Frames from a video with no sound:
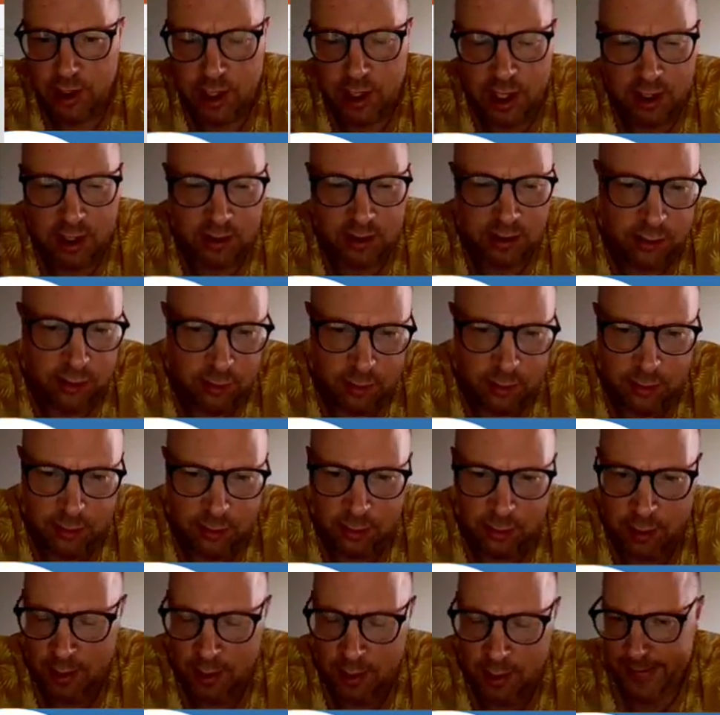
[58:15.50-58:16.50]
use
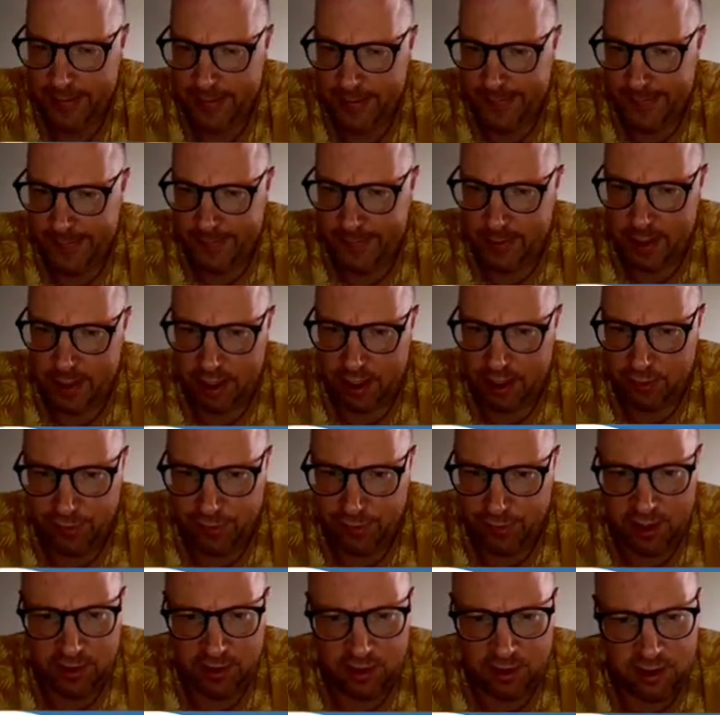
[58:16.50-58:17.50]
IaaS, the
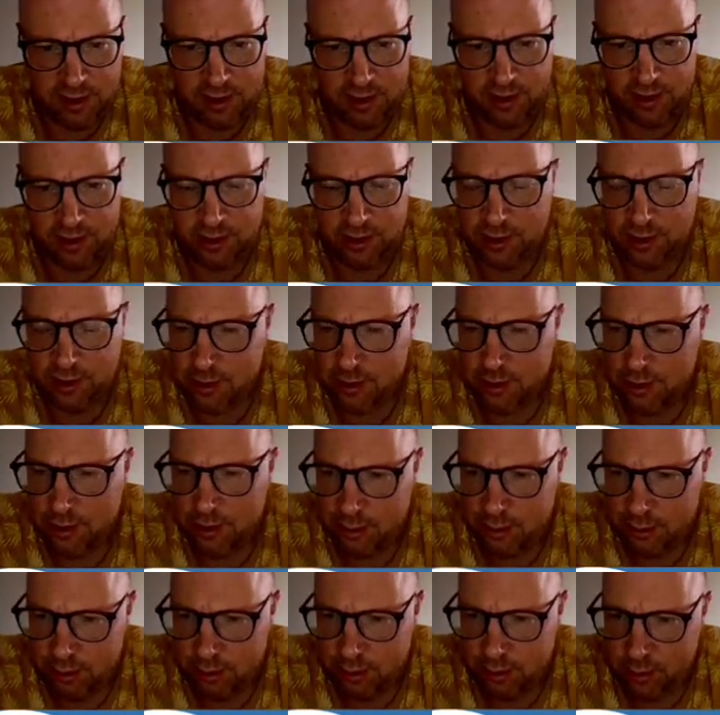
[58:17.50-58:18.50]
advantages
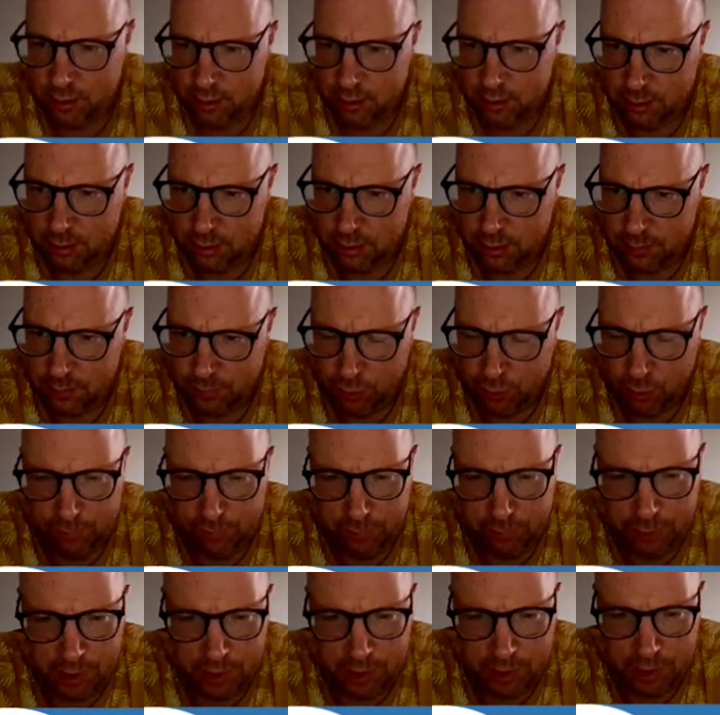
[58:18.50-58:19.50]

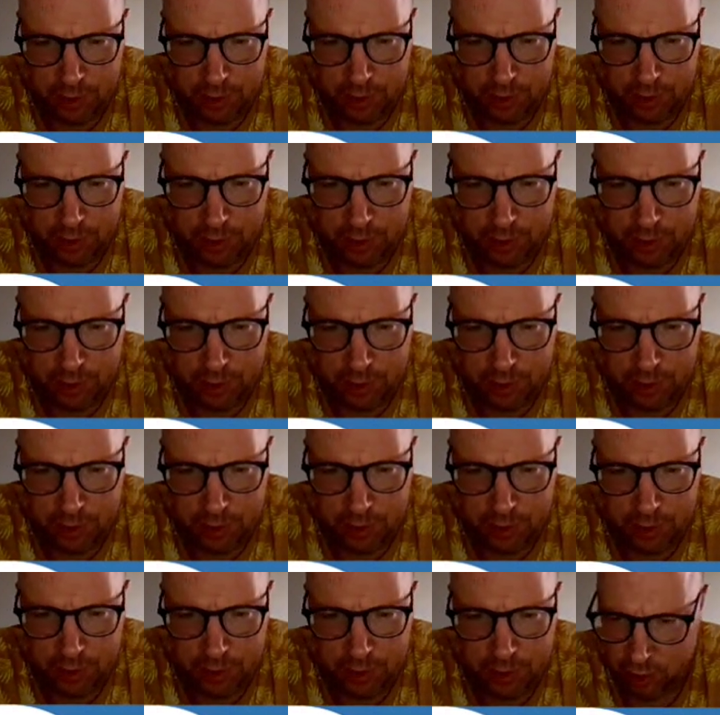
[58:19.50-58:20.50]
compared to
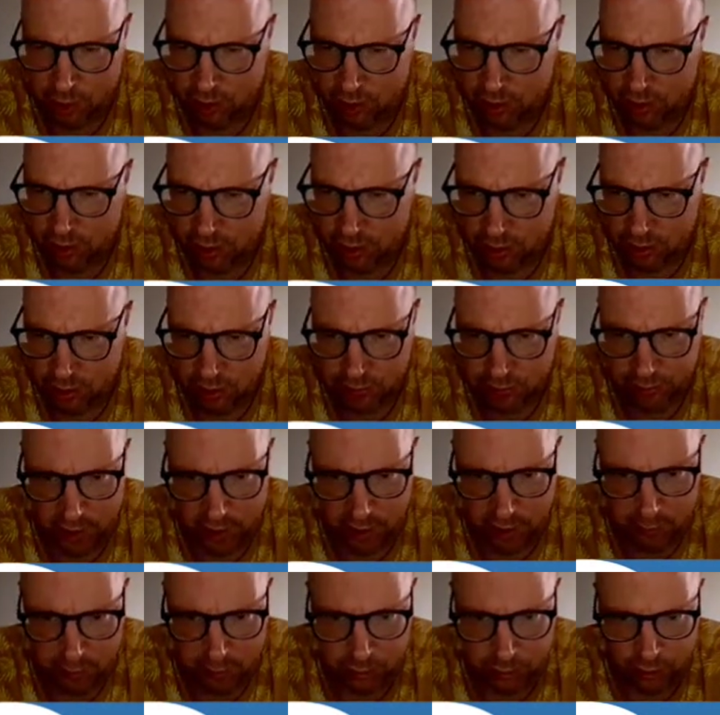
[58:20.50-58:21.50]
traditional
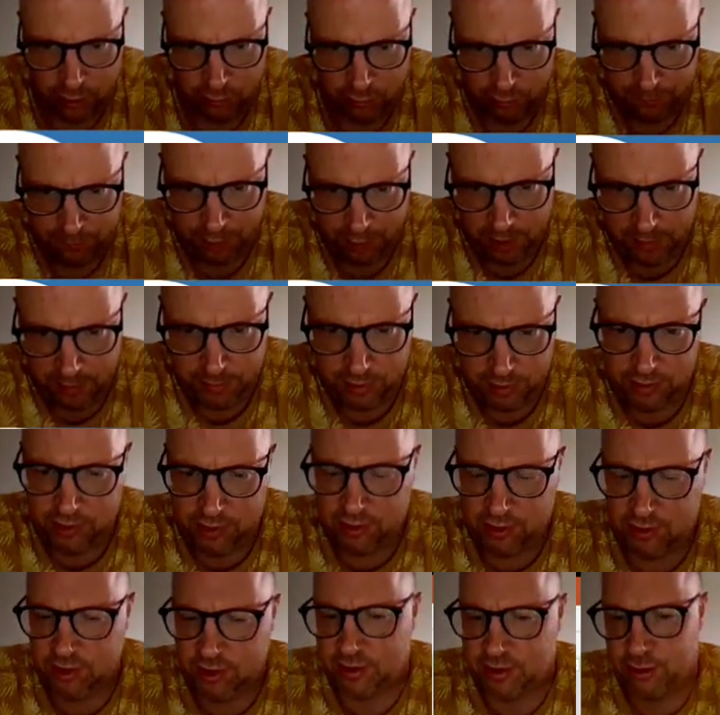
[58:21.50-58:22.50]
environment
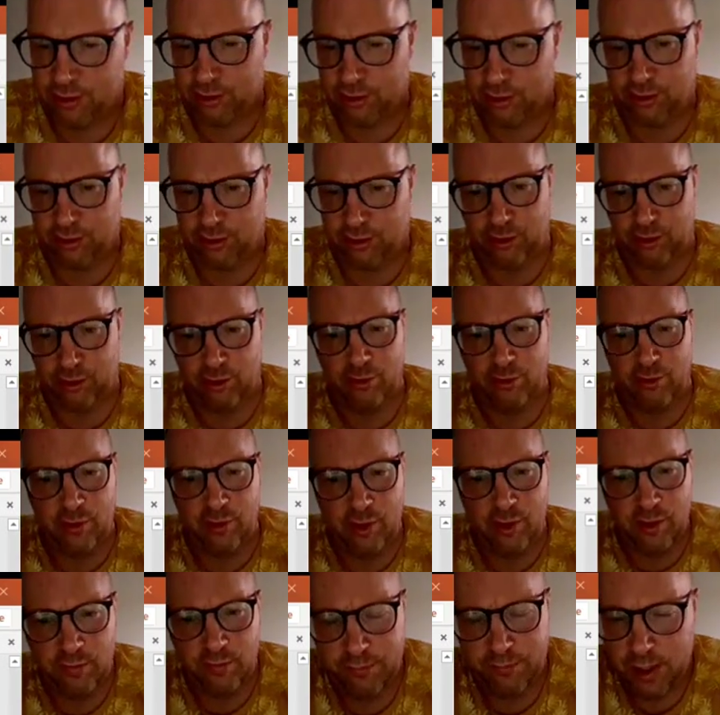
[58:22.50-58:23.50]
on-premise is not
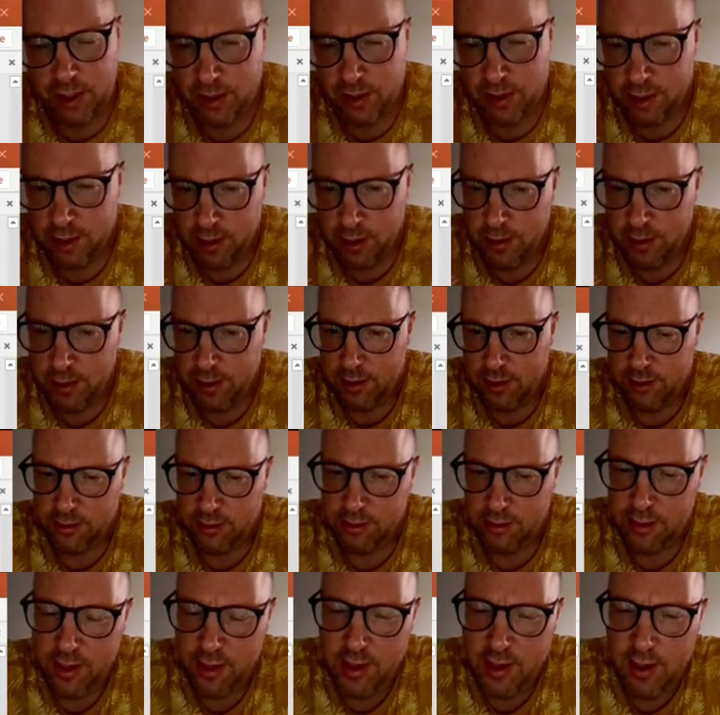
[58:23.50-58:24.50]
so big,
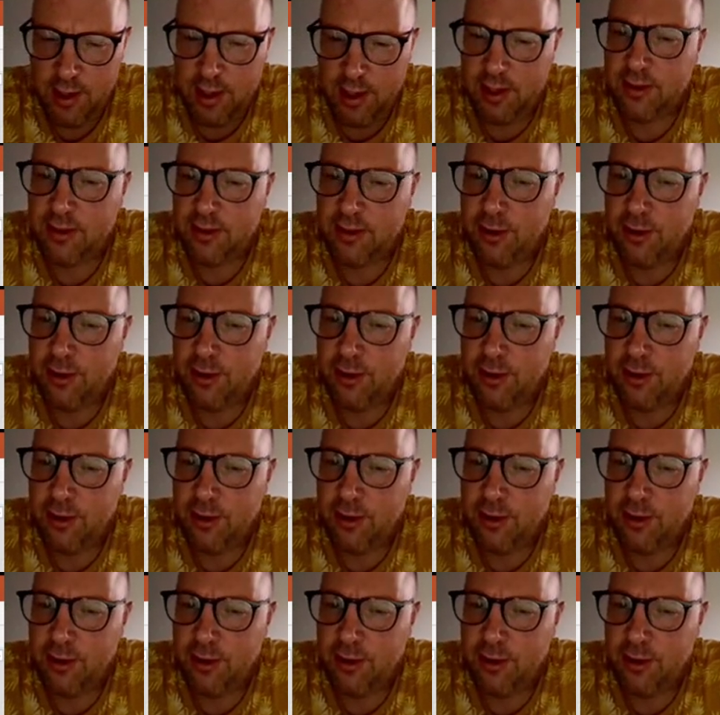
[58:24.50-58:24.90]
and